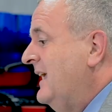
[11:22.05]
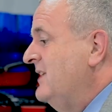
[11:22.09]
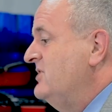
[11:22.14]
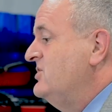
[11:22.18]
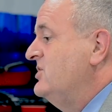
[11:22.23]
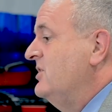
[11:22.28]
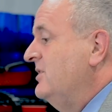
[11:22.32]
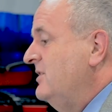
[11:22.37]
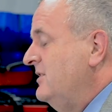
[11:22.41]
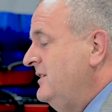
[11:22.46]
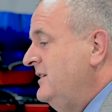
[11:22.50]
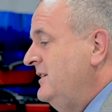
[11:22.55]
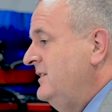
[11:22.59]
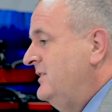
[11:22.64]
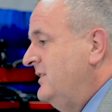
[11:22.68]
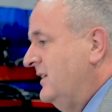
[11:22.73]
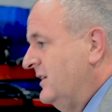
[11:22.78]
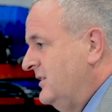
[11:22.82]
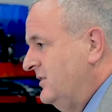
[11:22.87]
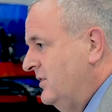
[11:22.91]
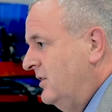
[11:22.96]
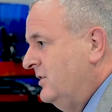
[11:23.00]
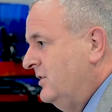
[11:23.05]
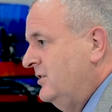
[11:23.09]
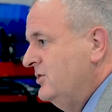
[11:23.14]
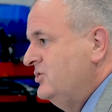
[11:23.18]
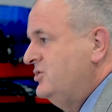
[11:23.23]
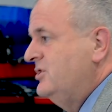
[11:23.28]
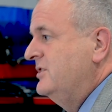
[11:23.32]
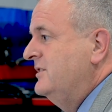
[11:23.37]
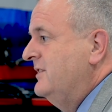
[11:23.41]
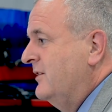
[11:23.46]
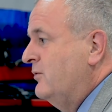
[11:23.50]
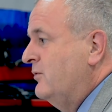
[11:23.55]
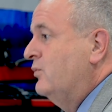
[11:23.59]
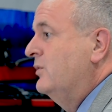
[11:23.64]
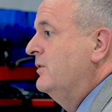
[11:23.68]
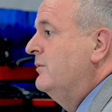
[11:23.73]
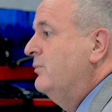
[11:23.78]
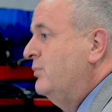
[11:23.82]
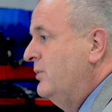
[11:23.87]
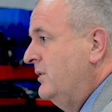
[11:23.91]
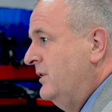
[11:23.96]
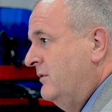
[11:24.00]
It's going to need technology like we're
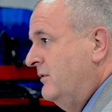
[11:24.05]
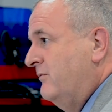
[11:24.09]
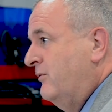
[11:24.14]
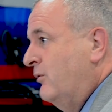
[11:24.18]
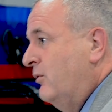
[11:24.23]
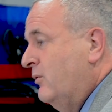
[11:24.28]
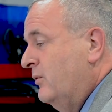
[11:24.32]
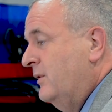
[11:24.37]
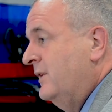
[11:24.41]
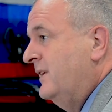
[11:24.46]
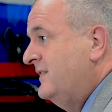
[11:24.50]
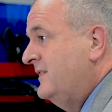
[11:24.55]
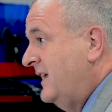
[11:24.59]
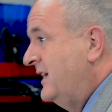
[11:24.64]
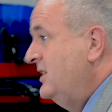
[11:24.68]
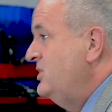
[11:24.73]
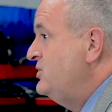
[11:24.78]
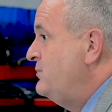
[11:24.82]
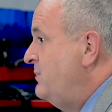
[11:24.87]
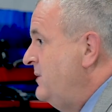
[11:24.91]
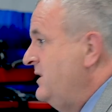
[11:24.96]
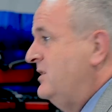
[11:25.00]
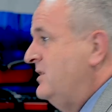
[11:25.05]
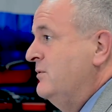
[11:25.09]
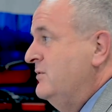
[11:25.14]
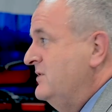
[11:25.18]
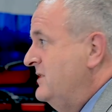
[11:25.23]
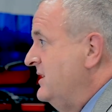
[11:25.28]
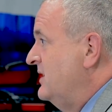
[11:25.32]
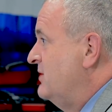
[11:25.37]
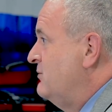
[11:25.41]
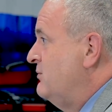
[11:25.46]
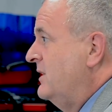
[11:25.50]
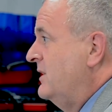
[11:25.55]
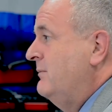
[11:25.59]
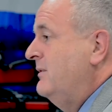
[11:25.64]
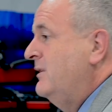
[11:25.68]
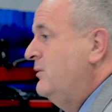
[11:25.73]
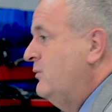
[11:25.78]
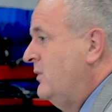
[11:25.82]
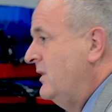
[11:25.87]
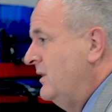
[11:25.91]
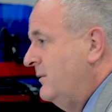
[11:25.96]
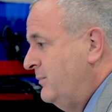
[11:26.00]
bringing forward. HPQ is incredibly
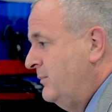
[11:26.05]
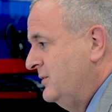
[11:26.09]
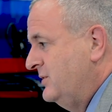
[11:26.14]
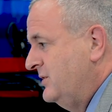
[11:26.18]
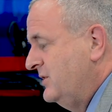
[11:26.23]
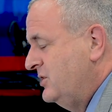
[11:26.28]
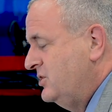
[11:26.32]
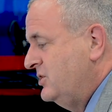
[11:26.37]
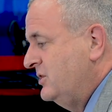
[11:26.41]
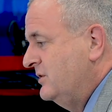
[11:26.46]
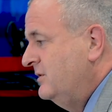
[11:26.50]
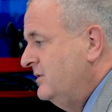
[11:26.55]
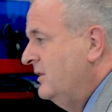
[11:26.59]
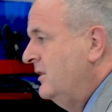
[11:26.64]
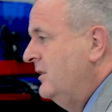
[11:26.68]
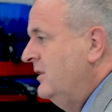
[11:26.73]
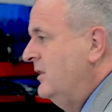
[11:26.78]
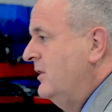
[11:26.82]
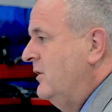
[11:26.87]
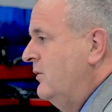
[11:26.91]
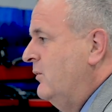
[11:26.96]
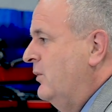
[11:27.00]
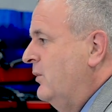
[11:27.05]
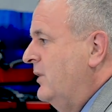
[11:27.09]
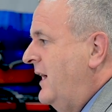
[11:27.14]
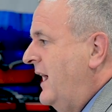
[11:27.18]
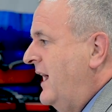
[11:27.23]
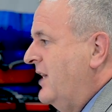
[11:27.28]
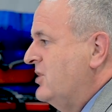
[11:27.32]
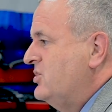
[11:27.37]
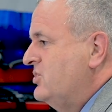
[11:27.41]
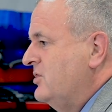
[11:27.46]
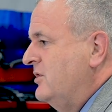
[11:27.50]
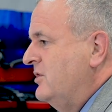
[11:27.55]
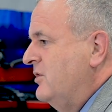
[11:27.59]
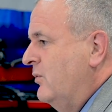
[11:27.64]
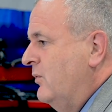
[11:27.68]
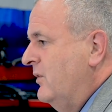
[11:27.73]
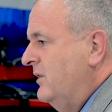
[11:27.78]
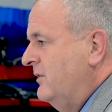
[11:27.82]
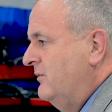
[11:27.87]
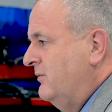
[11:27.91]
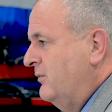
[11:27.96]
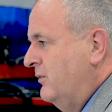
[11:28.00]
well positioned. We're actually
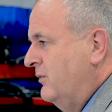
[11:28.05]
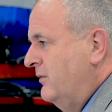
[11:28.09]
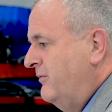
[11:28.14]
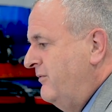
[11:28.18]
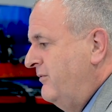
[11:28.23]
going for a